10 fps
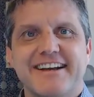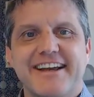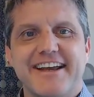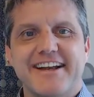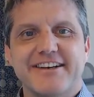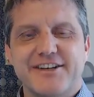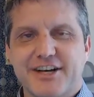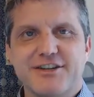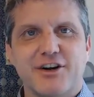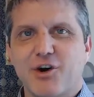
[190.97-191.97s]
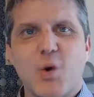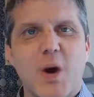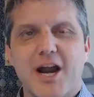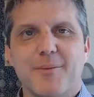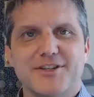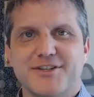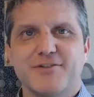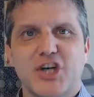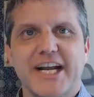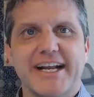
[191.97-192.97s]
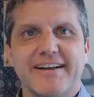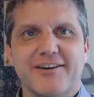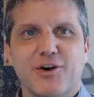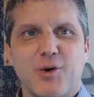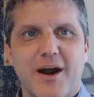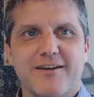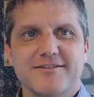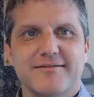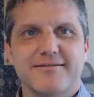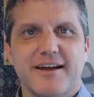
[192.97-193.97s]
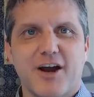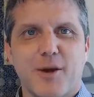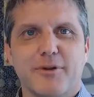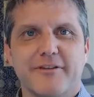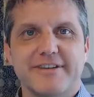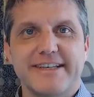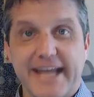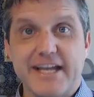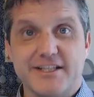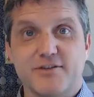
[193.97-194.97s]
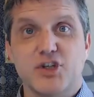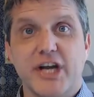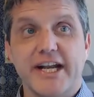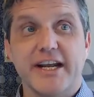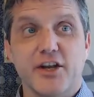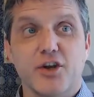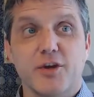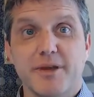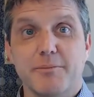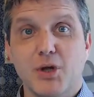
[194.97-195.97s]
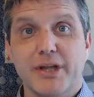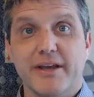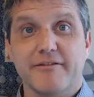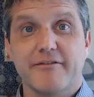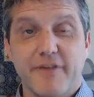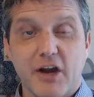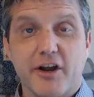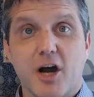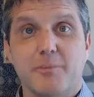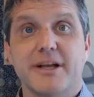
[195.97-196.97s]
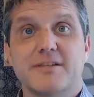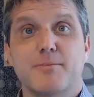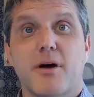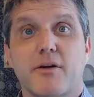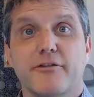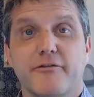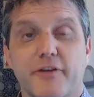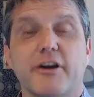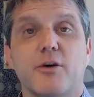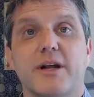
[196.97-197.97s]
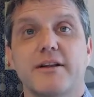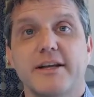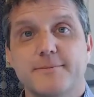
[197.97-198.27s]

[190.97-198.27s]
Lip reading: and it doesn't require months of training. It requires a couple of days of training, and you can be building very complex models very quickly.